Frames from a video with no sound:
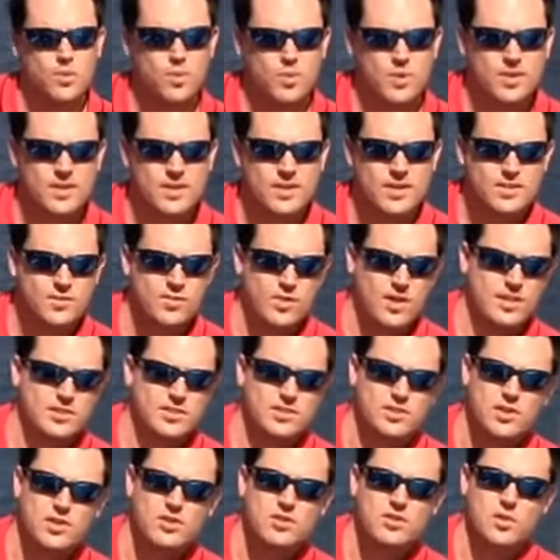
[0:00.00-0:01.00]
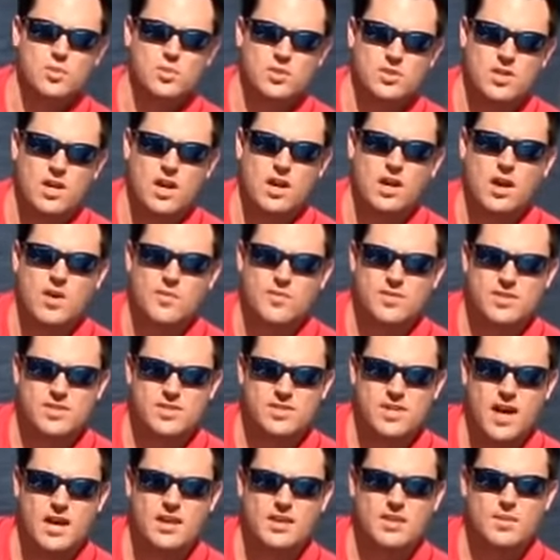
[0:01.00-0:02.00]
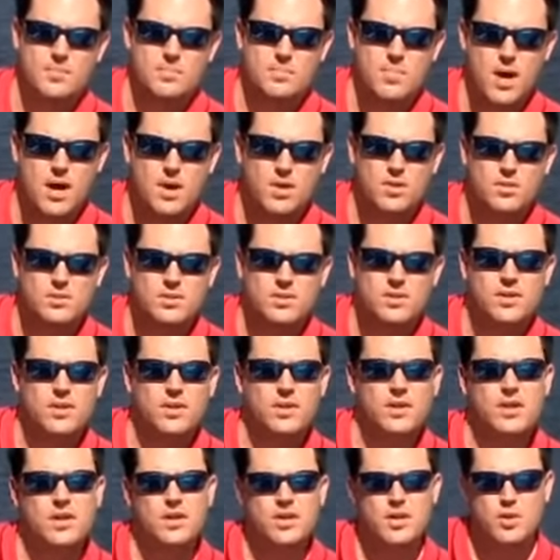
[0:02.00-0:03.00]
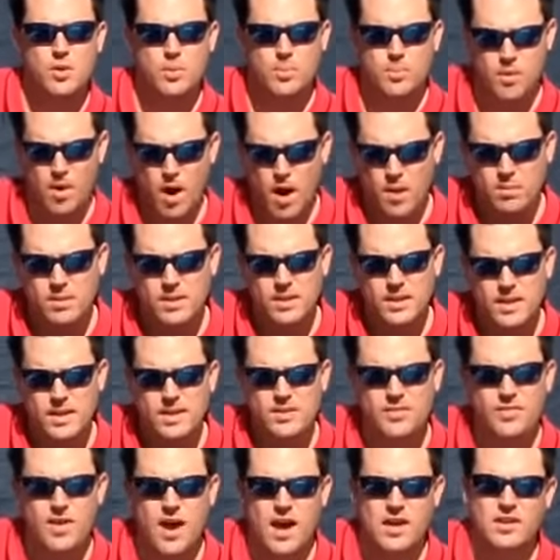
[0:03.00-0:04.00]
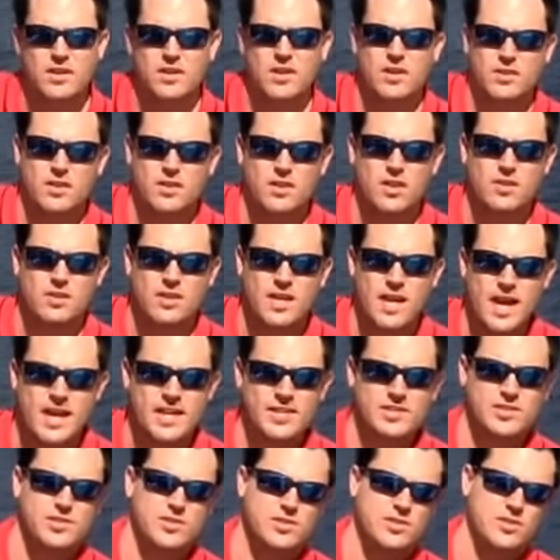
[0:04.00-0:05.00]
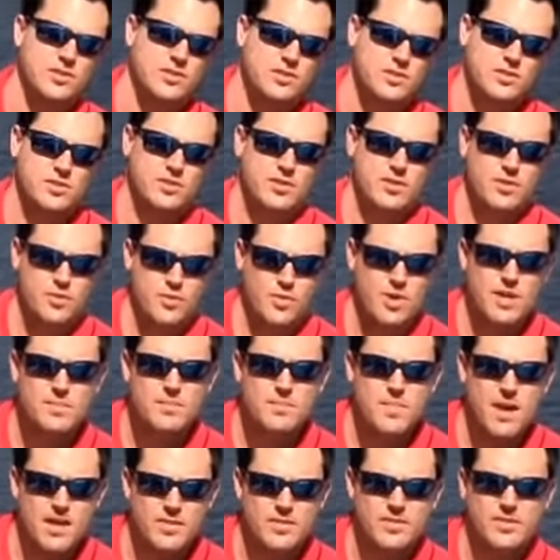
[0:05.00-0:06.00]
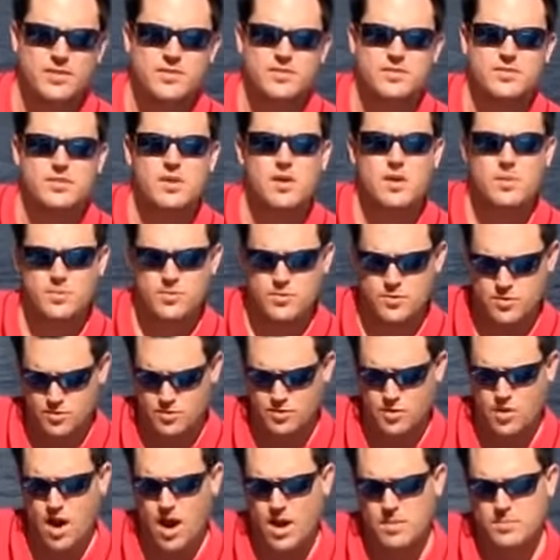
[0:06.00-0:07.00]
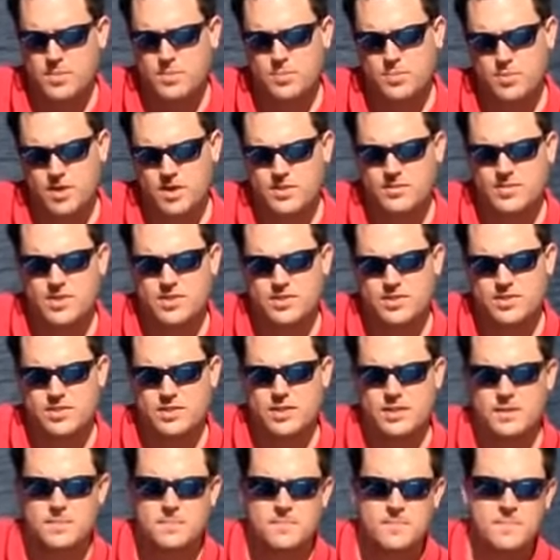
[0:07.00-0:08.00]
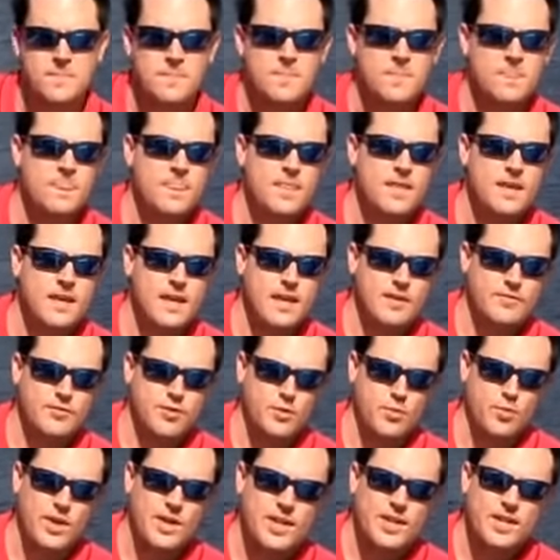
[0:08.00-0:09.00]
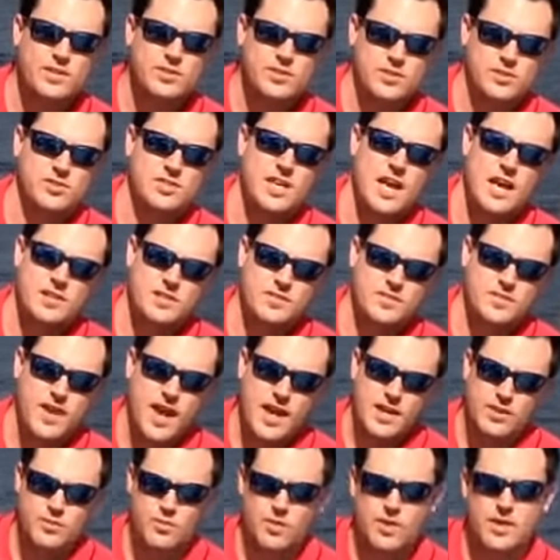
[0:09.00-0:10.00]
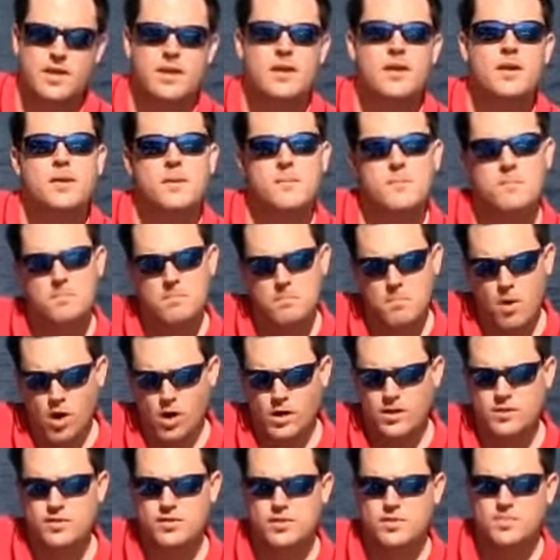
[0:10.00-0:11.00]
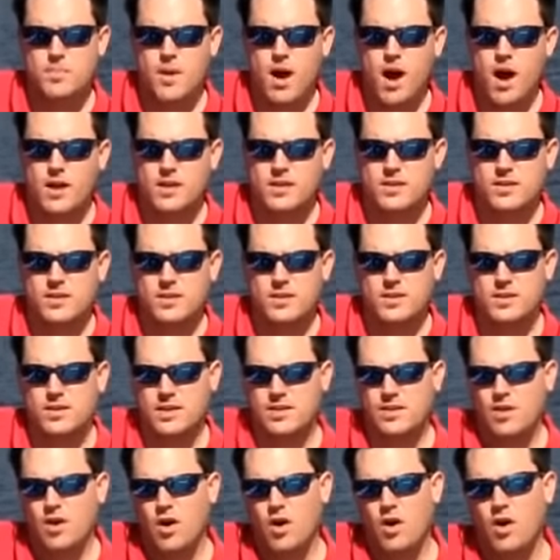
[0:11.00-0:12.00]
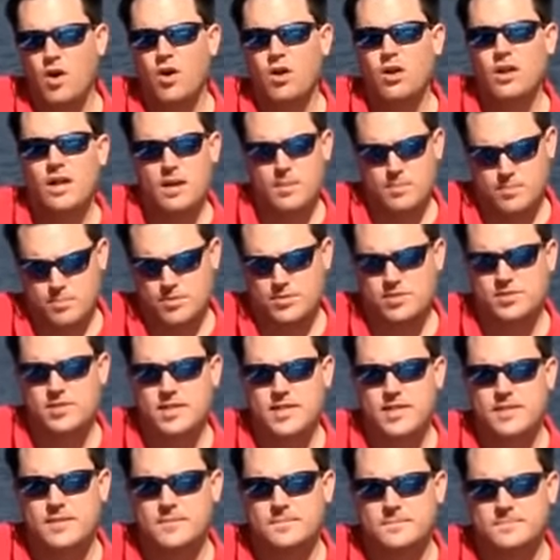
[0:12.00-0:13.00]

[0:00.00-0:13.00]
when the transducer was hung over the side of the boat, you'll probably need to find another location using the three methods described previously. If the readings are satisfactory, mark the spot in the hull and proceed.